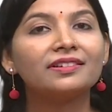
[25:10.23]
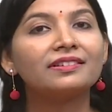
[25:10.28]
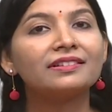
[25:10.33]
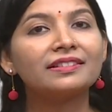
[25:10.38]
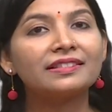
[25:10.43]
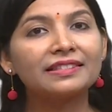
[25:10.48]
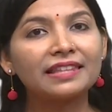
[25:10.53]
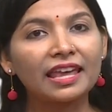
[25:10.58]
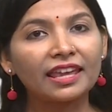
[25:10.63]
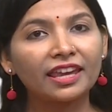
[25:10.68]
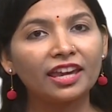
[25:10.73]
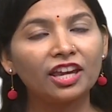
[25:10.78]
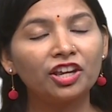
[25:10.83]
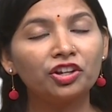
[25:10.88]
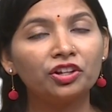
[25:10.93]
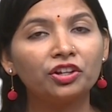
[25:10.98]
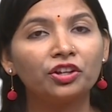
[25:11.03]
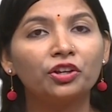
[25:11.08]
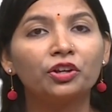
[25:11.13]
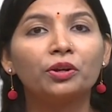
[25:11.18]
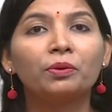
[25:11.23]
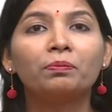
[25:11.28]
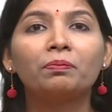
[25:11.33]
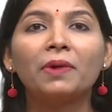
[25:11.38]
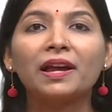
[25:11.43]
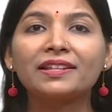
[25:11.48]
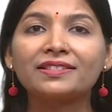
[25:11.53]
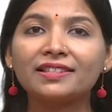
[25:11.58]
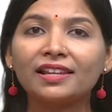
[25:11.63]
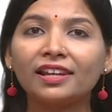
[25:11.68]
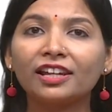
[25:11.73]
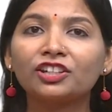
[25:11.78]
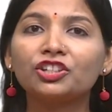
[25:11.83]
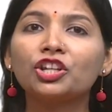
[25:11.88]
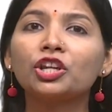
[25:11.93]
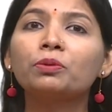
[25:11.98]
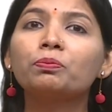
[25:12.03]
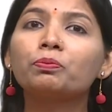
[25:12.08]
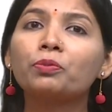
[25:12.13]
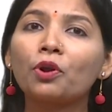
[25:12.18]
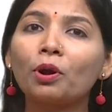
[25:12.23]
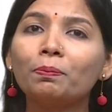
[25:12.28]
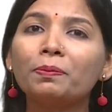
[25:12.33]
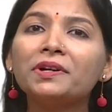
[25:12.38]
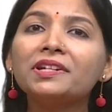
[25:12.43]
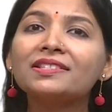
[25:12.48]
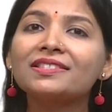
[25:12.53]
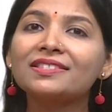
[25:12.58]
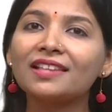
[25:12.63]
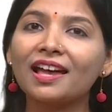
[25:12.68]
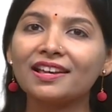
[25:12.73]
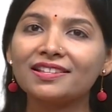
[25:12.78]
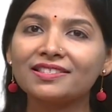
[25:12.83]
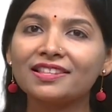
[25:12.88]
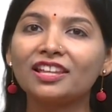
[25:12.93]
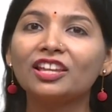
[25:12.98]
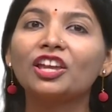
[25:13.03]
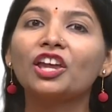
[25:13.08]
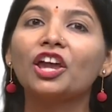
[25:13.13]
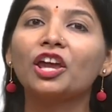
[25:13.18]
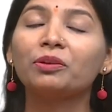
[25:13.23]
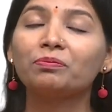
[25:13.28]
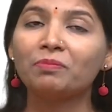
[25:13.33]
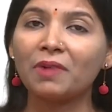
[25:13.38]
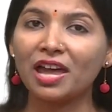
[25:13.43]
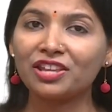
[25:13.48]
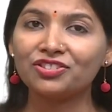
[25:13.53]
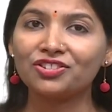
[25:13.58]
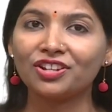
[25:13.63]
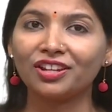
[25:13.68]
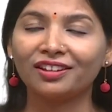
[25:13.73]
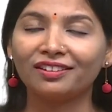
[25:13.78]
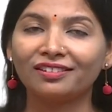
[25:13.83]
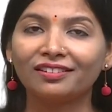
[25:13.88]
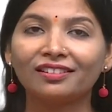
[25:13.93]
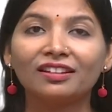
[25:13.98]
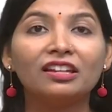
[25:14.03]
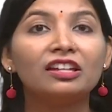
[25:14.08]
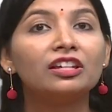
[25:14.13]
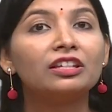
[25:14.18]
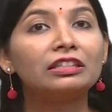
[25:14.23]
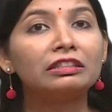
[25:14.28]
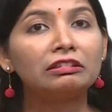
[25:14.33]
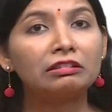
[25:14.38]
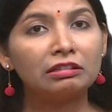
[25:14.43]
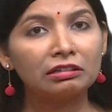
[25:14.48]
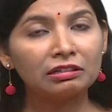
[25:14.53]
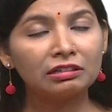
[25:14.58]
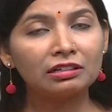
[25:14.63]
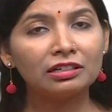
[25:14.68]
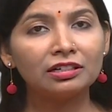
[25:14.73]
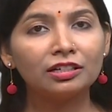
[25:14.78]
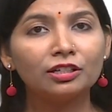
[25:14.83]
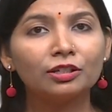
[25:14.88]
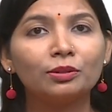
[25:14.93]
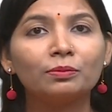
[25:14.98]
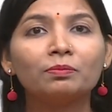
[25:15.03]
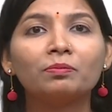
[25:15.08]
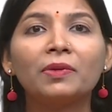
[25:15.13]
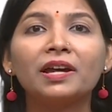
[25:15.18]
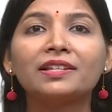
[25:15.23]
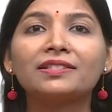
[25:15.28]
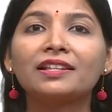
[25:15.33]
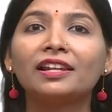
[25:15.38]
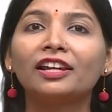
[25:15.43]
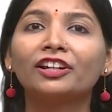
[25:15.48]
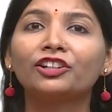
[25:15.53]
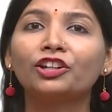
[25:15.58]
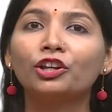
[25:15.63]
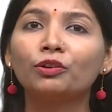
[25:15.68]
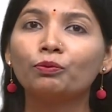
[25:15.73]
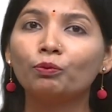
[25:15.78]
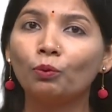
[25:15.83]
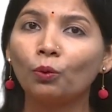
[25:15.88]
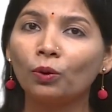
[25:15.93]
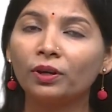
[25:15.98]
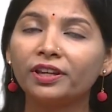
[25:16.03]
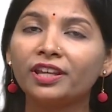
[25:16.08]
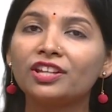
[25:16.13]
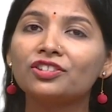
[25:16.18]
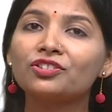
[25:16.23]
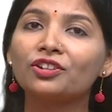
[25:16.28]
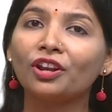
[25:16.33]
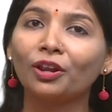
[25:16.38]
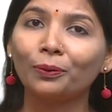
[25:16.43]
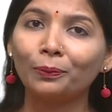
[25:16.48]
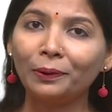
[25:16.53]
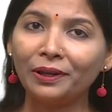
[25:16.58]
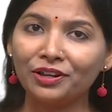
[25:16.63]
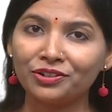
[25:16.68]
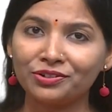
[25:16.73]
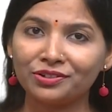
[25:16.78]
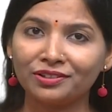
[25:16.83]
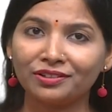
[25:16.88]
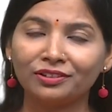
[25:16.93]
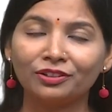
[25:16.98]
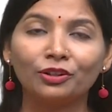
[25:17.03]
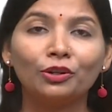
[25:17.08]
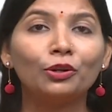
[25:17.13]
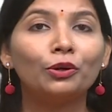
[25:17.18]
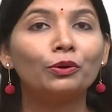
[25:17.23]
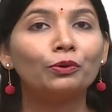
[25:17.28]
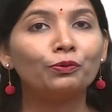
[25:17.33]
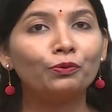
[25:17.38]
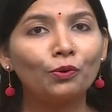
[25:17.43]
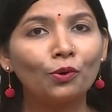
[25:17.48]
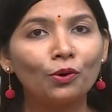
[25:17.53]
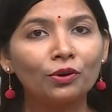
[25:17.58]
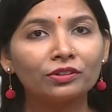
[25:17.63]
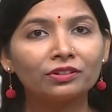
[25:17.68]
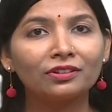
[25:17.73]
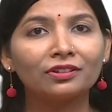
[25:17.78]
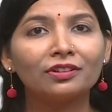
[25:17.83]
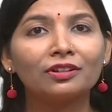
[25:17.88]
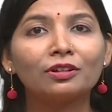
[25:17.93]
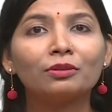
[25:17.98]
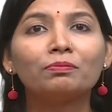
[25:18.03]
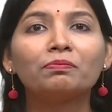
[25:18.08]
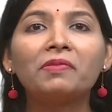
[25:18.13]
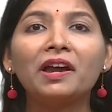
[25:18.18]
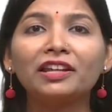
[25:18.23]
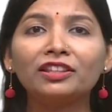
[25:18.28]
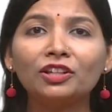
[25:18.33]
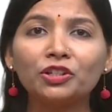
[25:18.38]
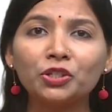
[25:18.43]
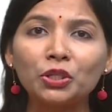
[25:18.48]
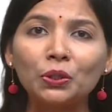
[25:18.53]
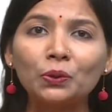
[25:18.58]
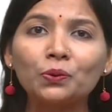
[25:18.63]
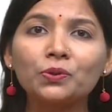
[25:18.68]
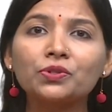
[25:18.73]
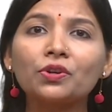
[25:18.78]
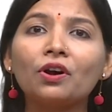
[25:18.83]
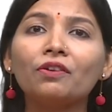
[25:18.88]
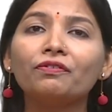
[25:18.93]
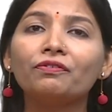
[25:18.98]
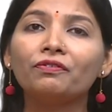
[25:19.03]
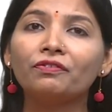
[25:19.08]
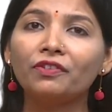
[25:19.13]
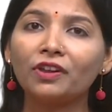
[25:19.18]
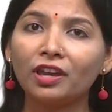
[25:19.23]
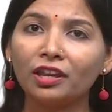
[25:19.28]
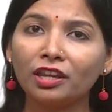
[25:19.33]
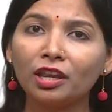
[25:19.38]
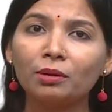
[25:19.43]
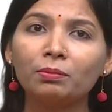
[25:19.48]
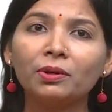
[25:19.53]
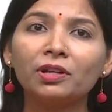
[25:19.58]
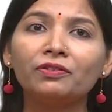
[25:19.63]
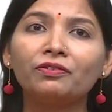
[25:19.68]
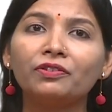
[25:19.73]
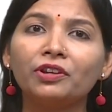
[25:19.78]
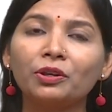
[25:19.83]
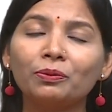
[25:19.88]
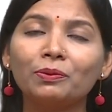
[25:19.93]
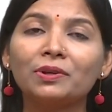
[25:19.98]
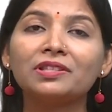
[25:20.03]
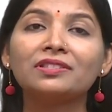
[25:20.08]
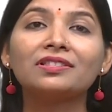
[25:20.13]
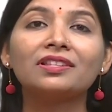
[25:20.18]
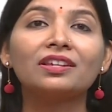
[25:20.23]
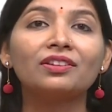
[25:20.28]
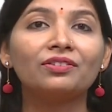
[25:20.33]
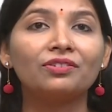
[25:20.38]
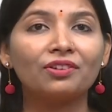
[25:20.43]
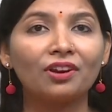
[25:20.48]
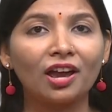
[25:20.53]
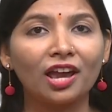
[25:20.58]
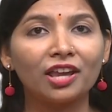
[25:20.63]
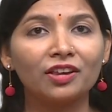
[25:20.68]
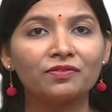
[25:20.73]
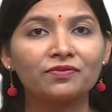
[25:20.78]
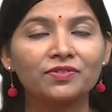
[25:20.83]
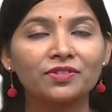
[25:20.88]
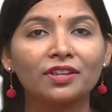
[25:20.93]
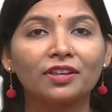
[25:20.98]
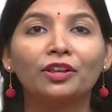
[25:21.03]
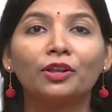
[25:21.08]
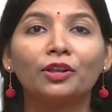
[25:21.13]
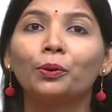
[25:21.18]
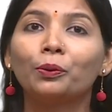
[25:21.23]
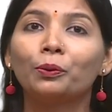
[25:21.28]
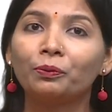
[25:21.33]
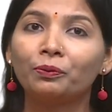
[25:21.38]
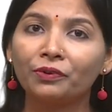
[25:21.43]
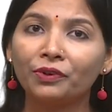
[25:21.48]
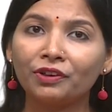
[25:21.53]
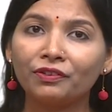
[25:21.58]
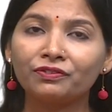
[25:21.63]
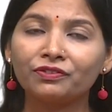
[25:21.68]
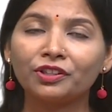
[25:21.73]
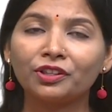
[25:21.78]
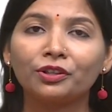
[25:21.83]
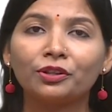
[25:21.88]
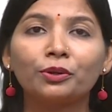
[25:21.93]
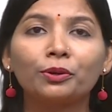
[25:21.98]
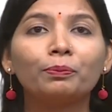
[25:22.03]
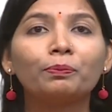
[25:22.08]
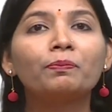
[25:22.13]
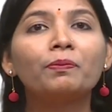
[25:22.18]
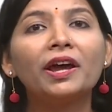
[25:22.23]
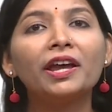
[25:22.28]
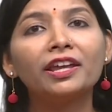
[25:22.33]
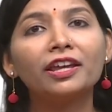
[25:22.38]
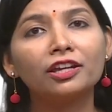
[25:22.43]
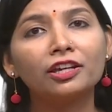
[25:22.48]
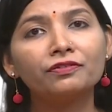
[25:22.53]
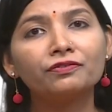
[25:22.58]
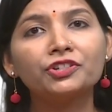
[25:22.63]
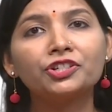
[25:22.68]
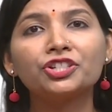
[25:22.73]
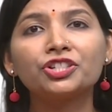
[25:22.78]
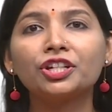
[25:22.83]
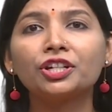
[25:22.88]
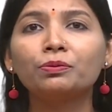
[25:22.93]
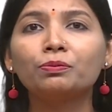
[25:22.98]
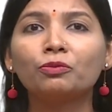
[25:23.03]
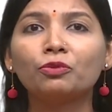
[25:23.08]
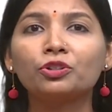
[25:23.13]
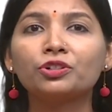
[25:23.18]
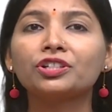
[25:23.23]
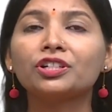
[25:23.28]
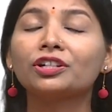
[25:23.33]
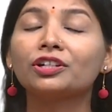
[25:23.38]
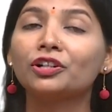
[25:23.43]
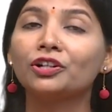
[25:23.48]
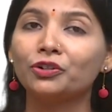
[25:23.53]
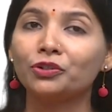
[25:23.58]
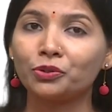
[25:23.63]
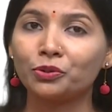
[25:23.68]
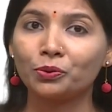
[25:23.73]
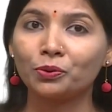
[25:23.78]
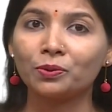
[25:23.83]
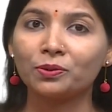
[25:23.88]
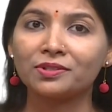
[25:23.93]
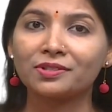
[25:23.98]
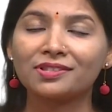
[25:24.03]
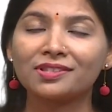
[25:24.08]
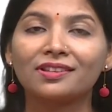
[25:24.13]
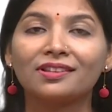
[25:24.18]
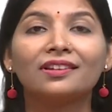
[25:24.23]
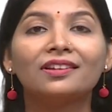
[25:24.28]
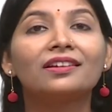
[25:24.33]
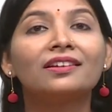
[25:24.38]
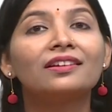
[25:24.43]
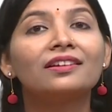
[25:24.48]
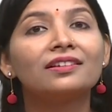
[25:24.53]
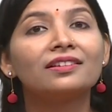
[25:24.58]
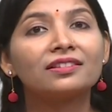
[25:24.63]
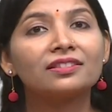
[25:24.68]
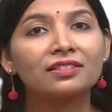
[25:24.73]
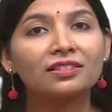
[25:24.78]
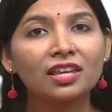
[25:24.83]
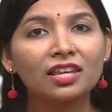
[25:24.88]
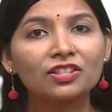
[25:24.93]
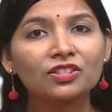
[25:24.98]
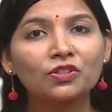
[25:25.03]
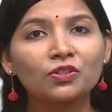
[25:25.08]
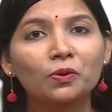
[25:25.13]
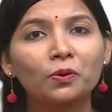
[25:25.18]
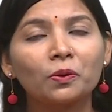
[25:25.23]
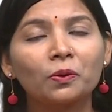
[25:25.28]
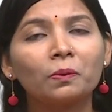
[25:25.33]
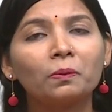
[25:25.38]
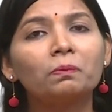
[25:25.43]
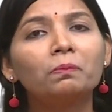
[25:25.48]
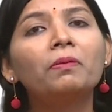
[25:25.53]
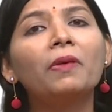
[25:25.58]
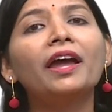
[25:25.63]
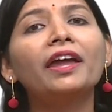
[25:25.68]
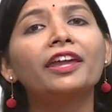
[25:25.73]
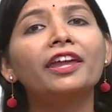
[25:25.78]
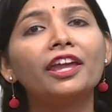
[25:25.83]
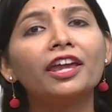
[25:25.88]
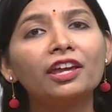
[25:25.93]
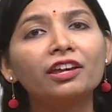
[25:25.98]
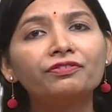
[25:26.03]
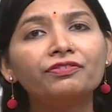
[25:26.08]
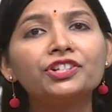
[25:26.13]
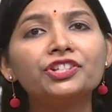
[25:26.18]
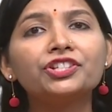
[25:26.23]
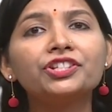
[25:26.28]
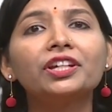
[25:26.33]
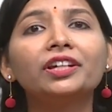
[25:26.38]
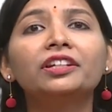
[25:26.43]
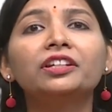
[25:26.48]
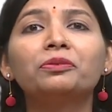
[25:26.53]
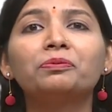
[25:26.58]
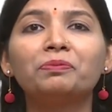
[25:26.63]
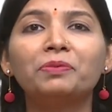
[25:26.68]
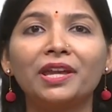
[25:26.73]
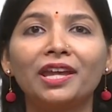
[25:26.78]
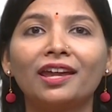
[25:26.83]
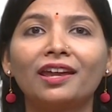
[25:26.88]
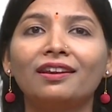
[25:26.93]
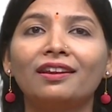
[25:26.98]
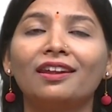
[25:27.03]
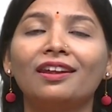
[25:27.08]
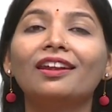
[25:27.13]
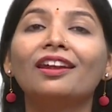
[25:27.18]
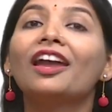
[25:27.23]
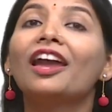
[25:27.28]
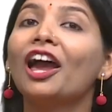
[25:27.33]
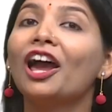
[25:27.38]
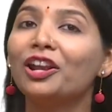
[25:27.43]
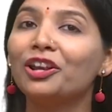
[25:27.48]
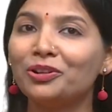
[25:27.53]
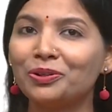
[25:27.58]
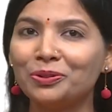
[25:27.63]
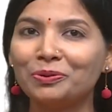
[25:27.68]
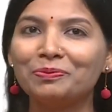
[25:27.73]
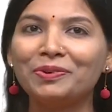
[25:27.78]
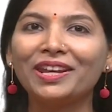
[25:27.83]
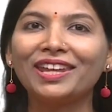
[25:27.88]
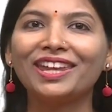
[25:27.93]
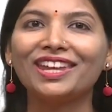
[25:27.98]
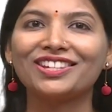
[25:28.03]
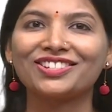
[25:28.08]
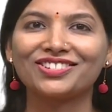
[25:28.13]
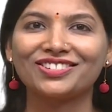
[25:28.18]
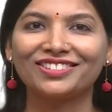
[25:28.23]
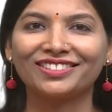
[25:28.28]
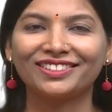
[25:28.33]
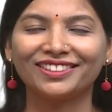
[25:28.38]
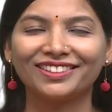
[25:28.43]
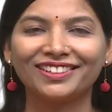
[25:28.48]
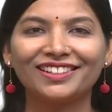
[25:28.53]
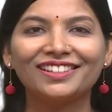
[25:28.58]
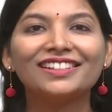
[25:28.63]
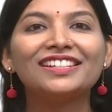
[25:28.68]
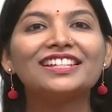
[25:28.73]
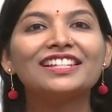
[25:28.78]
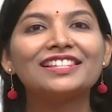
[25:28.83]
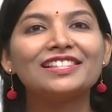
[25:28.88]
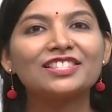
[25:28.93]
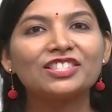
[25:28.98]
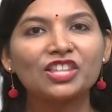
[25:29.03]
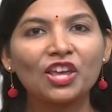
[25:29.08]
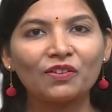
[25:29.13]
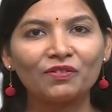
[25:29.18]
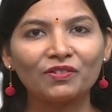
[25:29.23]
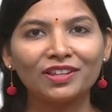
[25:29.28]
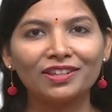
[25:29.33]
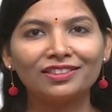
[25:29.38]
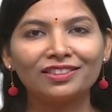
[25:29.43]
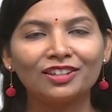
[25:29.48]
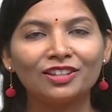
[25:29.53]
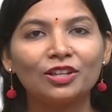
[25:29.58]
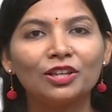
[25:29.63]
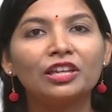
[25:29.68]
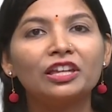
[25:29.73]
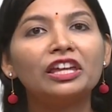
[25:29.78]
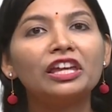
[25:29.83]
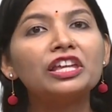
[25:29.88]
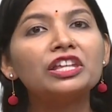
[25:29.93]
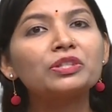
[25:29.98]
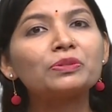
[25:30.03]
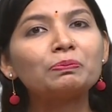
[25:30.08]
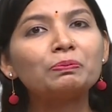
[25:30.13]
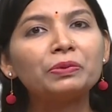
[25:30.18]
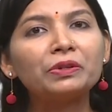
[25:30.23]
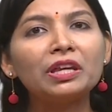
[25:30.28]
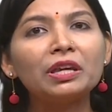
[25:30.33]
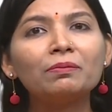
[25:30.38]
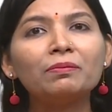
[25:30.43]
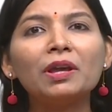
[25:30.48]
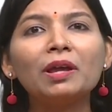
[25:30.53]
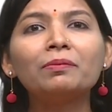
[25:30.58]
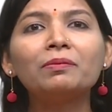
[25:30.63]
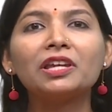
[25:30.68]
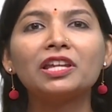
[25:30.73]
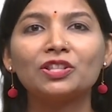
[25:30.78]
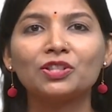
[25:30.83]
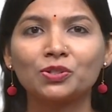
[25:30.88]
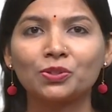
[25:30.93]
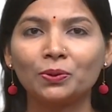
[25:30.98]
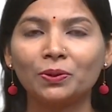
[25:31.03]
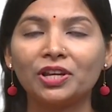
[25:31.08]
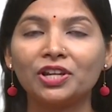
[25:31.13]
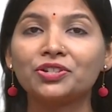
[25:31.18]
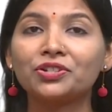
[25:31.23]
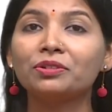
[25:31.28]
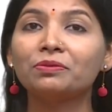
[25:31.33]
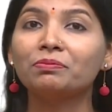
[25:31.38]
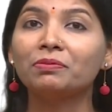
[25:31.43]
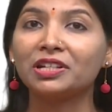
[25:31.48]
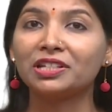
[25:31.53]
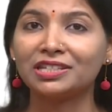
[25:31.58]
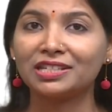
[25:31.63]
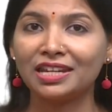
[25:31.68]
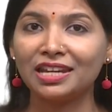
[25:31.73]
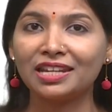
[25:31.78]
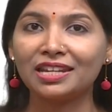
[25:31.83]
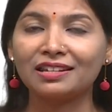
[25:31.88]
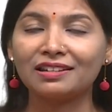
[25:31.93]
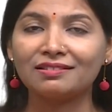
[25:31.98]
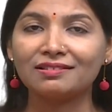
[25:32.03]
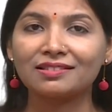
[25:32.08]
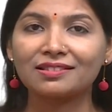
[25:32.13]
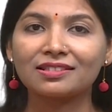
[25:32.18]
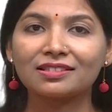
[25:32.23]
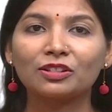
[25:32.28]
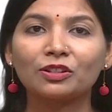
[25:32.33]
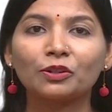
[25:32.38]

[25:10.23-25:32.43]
Second, by selecting proper sizing and matching. Third, by selecting voltage regulation. Fourth, by the use of variable frequency drives. Fifth, by efficient motor controls. Sixth, by efficient bearing and lubrication. Seventh is premium insulation materials.